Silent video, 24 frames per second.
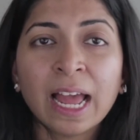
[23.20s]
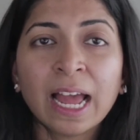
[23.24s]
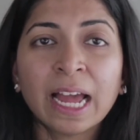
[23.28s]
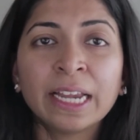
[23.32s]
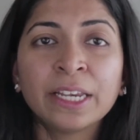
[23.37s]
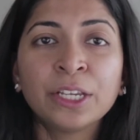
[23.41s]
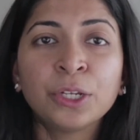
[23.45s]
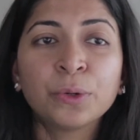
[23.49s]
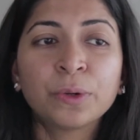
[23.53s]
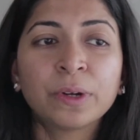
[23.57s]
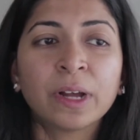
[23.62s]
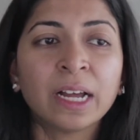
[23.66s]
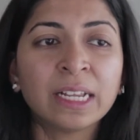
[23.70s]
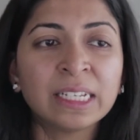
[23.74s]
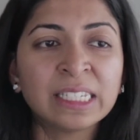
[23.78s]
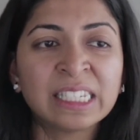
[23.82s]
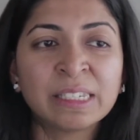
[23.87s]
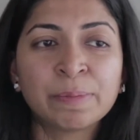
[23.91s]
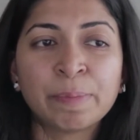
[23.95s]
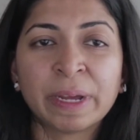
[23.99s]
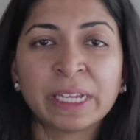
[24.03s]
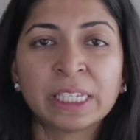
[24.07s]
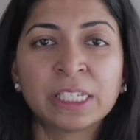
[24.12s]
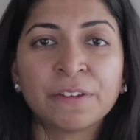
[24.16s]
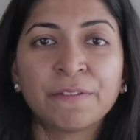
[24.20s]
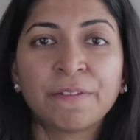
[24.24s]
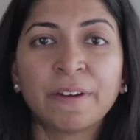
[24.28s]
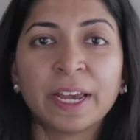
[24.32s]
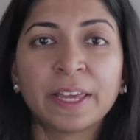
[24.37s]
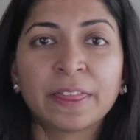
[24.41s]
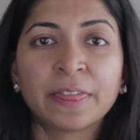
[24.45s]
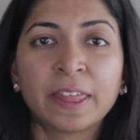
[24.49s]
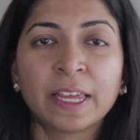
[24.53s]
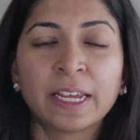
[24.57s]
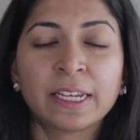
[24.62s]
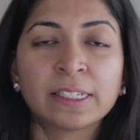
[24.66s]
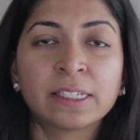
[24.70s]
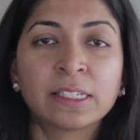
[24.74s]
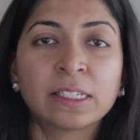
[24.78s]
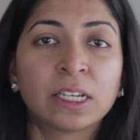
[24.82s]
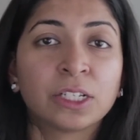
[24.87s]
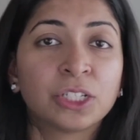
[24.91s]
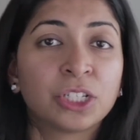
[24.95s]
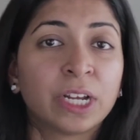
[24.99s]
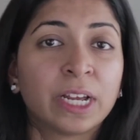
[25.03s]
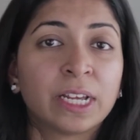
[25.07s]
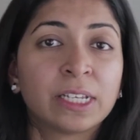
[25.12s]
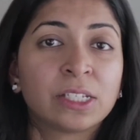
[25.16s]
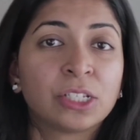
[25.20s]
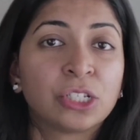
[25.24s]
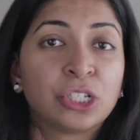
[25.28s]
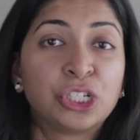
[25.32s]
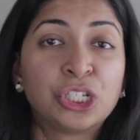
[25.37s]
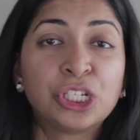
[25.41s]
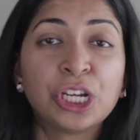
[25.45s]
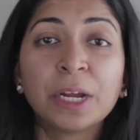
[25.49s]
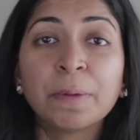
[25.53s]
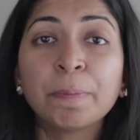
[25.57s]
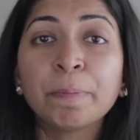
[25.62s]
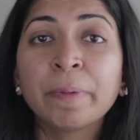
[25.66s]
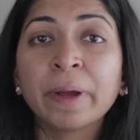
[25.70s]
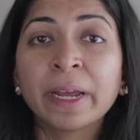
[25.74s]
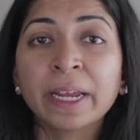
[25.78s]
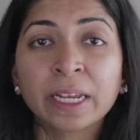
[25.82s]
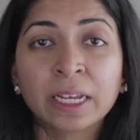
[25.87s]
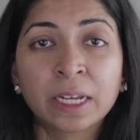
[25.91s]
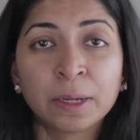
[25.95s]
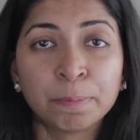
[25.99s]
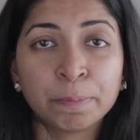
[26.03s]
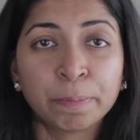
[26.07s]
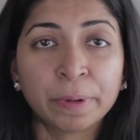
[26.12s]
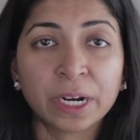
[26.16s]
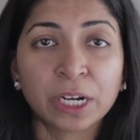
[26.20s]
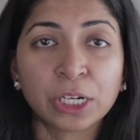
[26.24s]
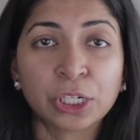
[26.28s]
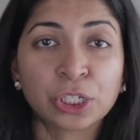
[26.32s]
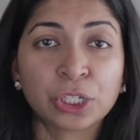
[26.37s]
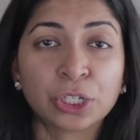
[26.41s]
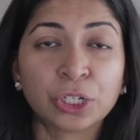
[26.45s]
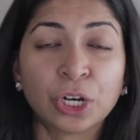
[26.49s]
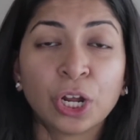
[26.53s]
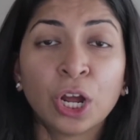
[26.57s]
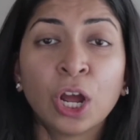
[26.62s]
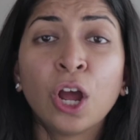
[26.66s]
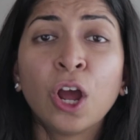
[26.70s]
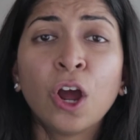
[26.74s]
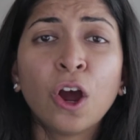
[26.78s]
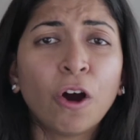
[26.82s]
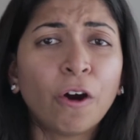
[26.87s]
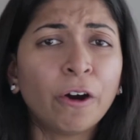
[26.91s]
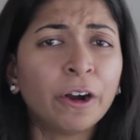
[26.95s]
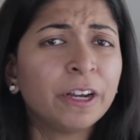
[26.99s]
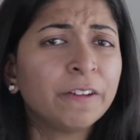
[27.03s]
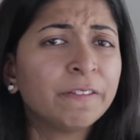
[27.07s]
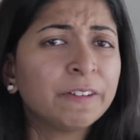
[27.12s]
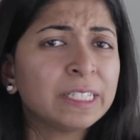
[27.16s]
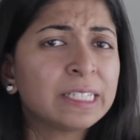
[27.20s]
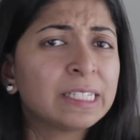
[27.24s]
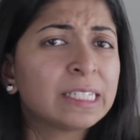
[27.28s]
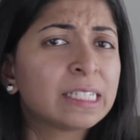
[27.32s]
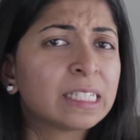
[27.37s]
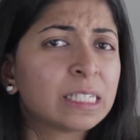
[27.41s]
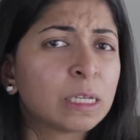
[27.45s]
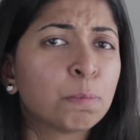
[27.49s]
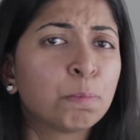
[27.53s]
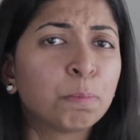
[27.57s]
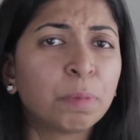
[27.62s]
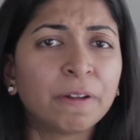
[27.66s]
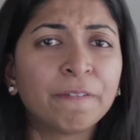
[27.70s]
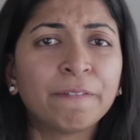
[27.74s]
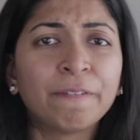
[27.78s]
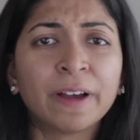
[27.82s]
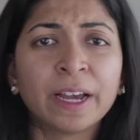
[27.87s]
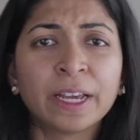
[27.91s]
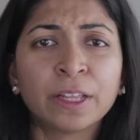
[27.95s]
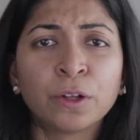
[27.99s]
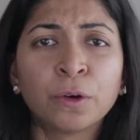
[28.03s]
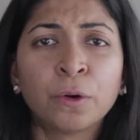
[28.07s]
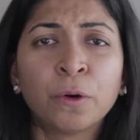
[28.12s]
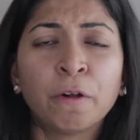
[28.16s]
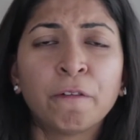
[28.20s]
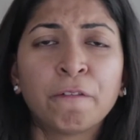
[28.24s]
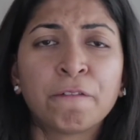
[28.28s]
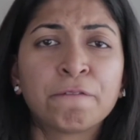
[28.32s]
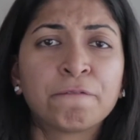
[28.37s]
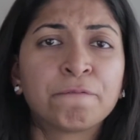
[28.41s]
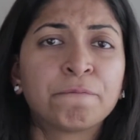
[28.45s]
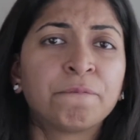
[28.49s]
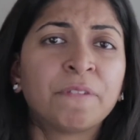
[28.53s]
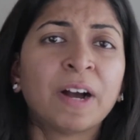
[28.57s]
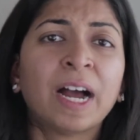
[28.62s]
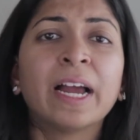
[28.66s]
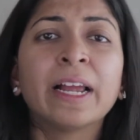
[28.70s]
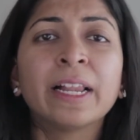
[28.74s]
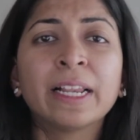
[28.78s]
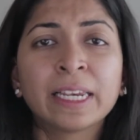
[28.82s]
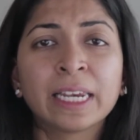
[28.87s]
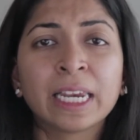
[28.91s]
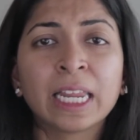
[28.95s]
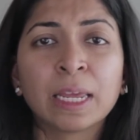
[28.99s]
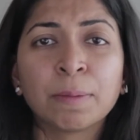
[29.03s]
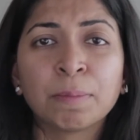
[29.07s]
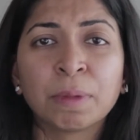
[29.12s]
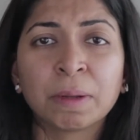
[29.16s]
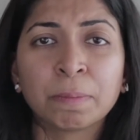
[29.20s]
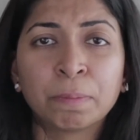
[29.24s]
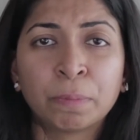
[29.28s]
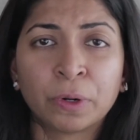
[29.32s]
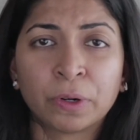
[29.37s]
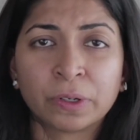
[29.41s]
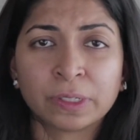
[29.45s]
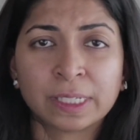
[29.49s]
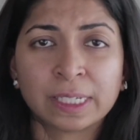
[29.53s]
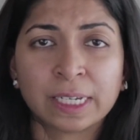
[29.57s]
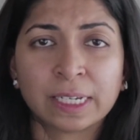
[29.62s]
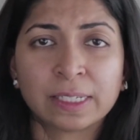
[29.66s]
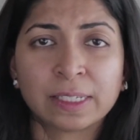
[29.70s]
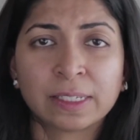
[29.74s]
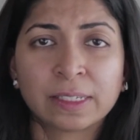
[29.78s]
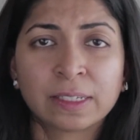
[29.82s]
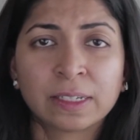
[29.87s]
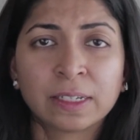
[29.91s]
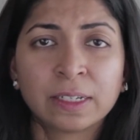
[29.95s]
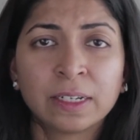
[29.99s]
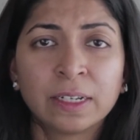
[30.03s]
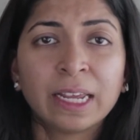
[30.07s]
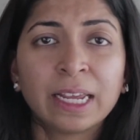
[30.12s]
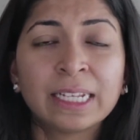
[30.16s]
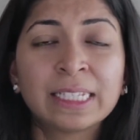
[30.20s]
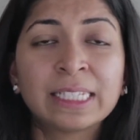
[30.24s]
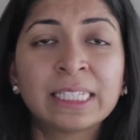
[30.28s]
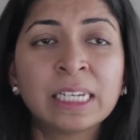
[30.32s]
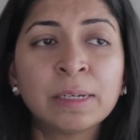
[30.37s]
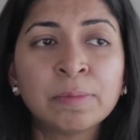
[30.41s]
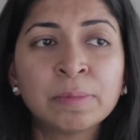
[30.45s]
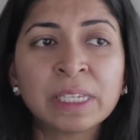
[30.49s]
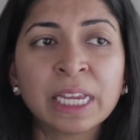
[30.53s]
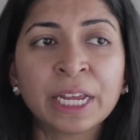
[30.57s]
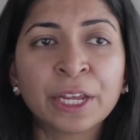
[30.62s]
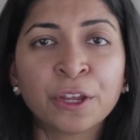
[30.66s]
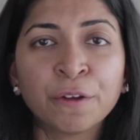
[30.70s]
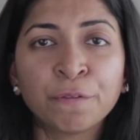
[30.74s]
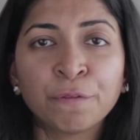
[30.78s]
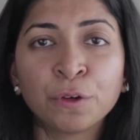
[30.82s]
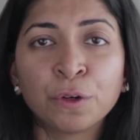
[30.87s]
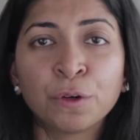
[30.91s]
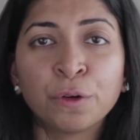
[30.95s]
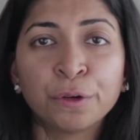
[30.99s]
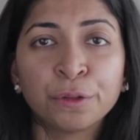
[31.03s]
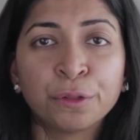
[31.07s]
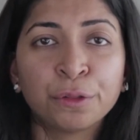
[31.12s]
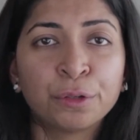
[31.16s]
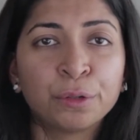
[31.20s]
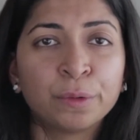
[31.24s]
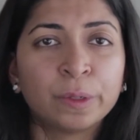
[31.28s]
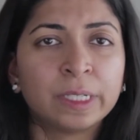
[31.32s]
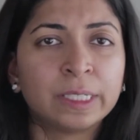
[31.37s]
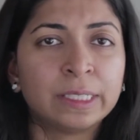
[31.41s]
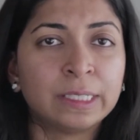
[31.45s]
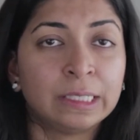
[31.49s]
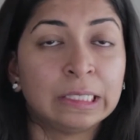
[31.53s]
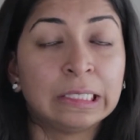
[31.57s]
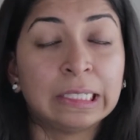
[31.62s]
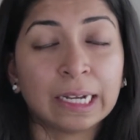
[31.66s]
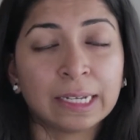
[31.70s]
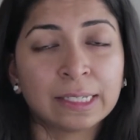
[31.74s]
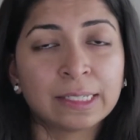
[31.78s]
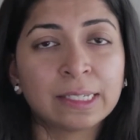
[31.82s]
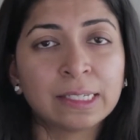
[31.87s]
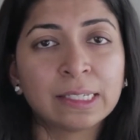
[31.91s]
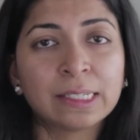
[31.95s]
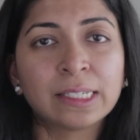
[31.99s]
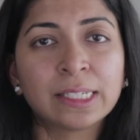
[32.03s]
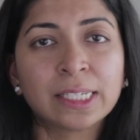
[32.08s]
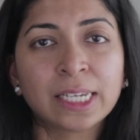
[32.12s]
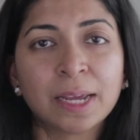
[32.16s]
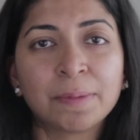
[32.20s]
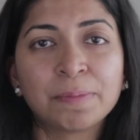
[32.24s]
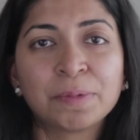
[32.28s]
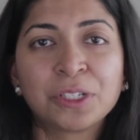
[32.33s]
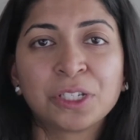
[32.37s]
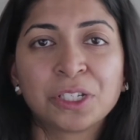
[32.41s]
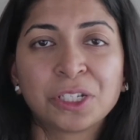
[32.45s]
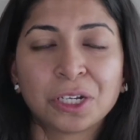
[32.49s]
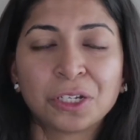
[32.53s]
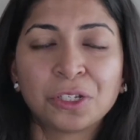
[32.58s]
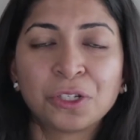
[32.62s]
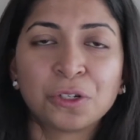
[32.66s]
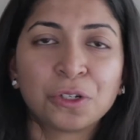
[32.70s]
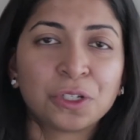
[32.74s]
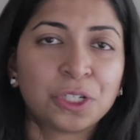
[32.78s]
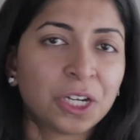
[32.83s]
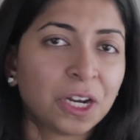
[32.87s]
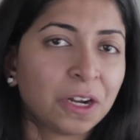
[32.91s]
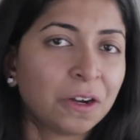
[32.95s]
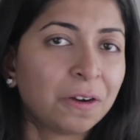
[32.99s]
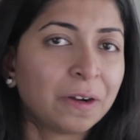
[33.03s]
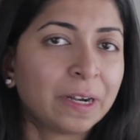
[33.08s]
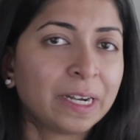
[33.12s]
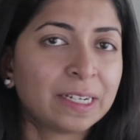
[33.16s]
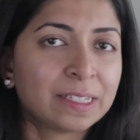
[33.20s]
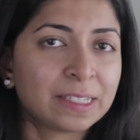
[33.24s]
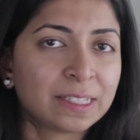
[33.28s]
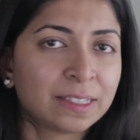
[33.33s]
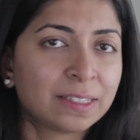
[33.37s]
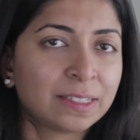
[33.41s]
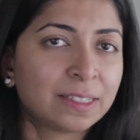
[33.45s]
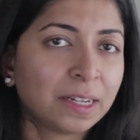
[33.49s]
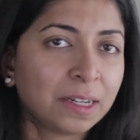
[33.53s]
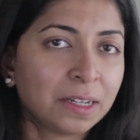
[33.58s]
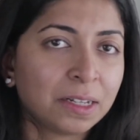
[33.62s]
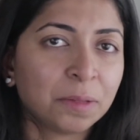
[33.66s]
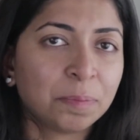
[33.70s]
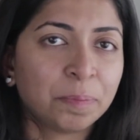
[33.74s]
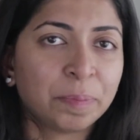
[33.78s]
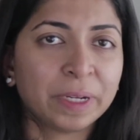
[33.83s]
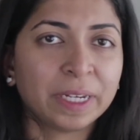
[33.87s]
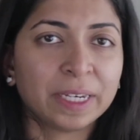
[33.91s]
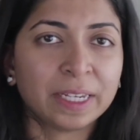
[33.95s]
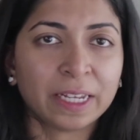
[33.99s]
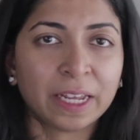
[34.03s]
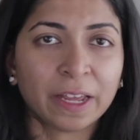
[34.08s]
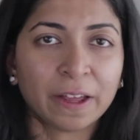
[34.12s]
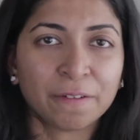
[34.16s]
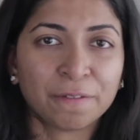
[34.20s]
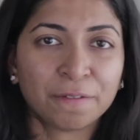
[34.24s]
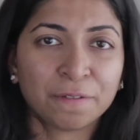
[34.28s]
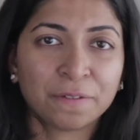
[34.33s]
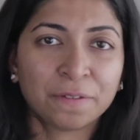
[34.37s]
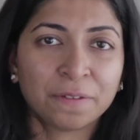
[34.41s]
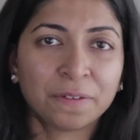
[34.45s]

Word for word: and you can't specify things such as JPEG compression or even simplify the whole file naming process. It seems like you have to go through a dozen steps just to generate a single PDF.